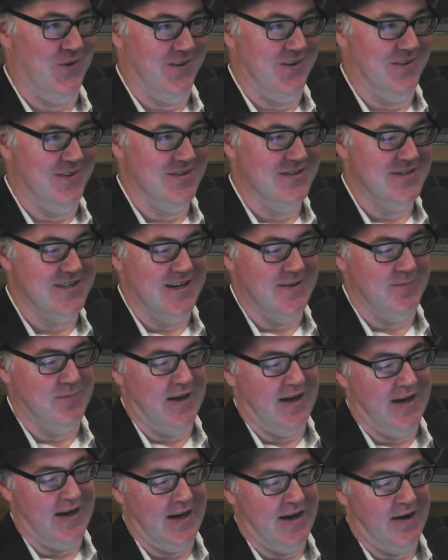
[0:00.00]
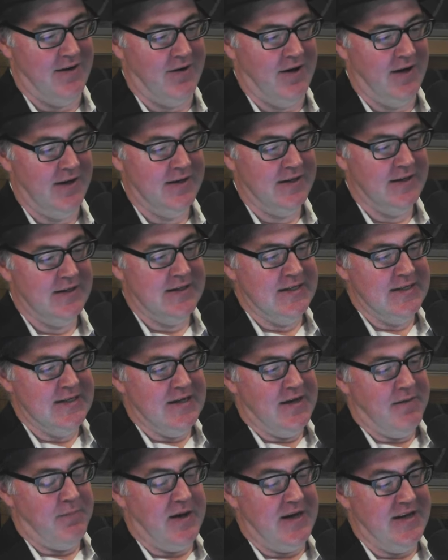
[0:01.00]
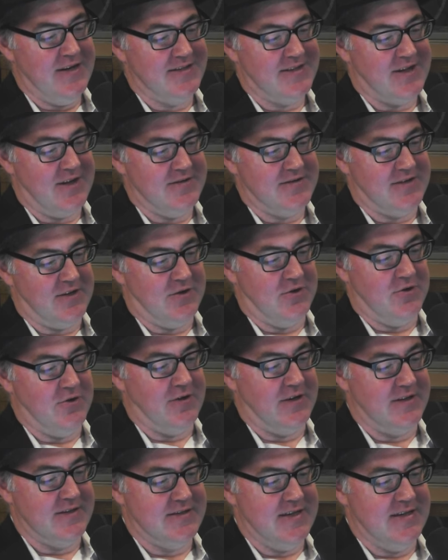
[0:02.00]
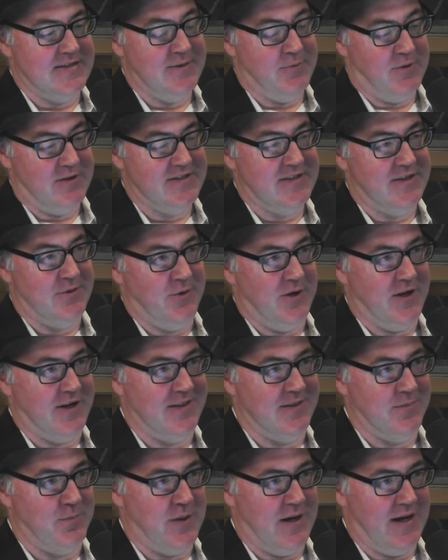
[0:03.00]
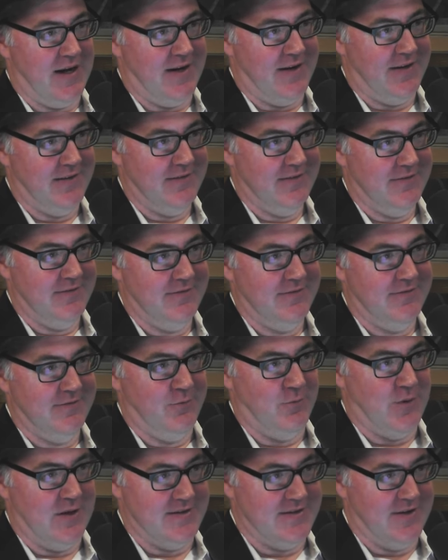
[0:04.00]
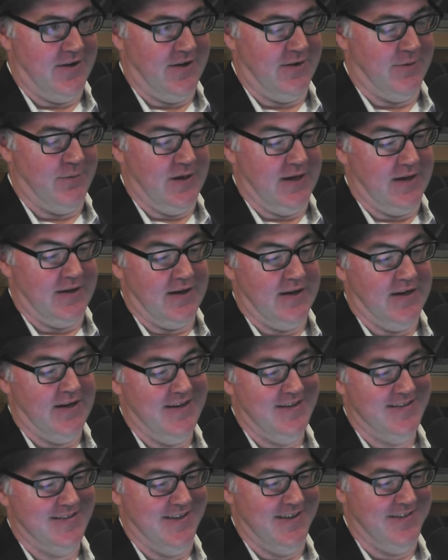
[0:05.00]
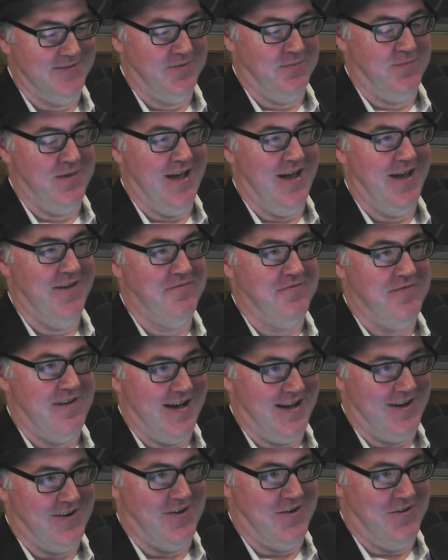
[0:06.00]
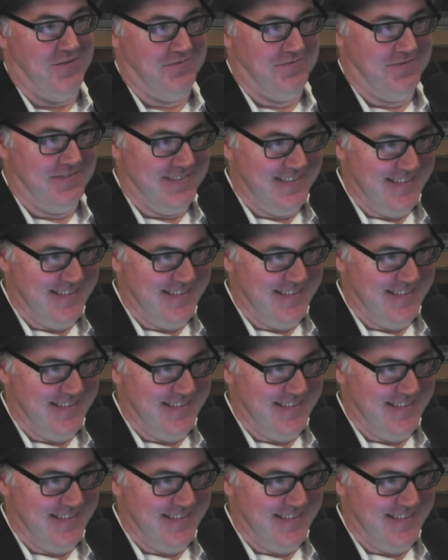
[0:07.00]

and cheap they are, right? Peters goes to Cork and says he wants you to work in the bar one night a week. And he says, fuck off.